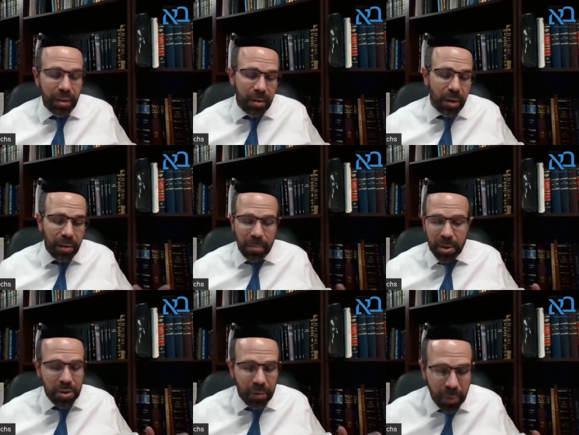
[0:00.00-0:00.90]
And you know that
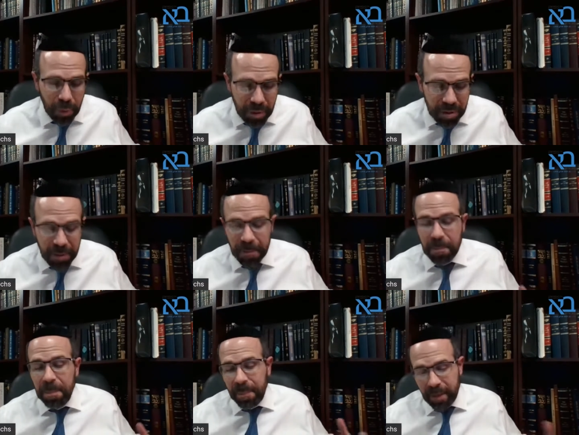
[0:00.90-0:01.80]
Mishnah, of course,
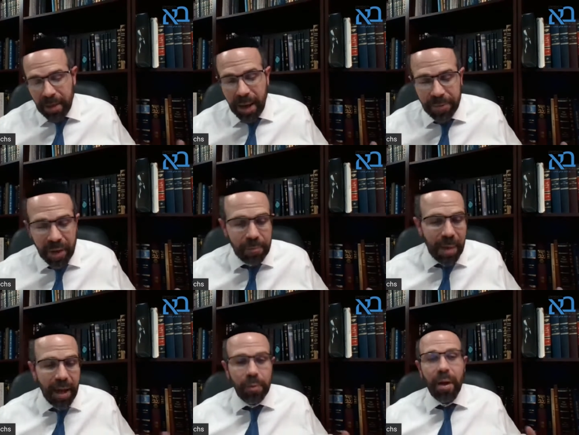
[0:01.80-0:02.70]
you have to have
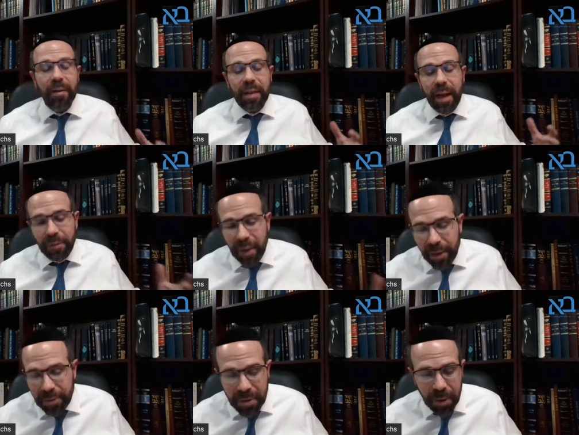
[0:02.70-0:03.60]
background, you have to
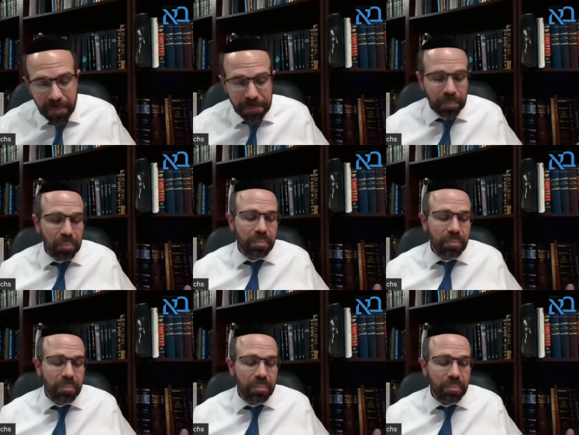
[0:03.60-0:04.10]
have some